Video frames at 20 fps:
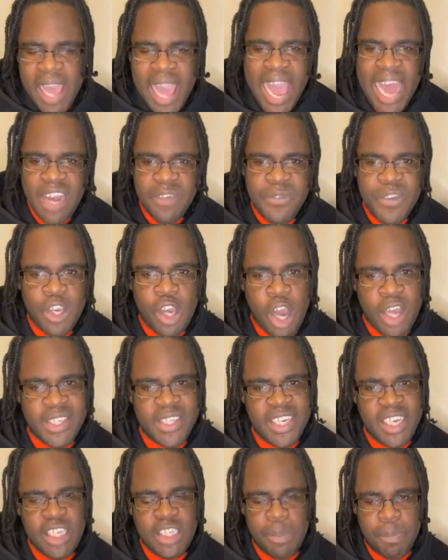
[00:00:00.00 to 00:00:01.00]
And if you
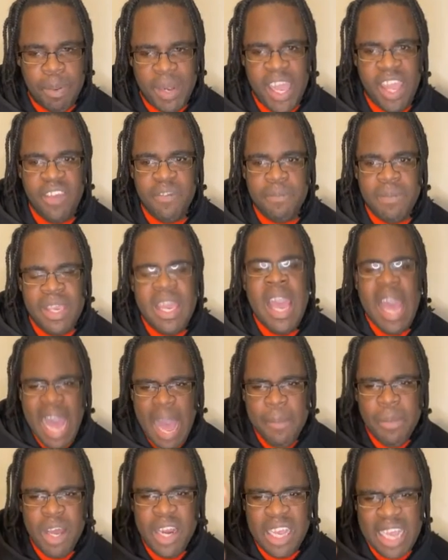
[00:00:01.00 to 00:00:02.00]
continue to play with me,
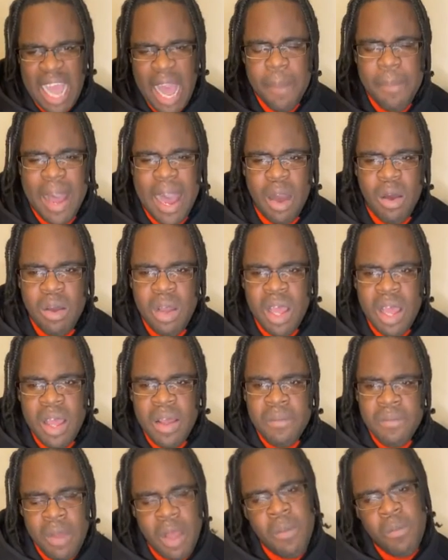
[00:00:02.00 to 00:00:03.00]
I'm going to come out.
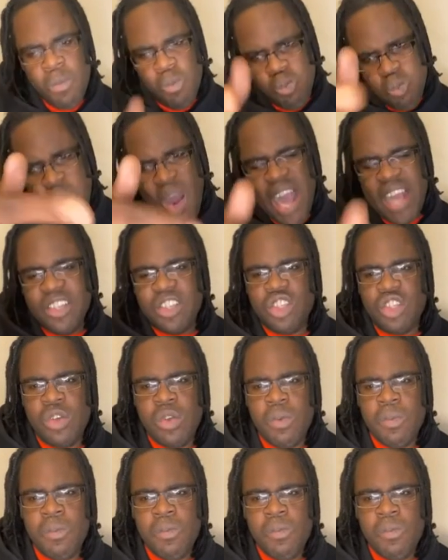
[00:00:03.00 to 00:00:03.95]
Watch.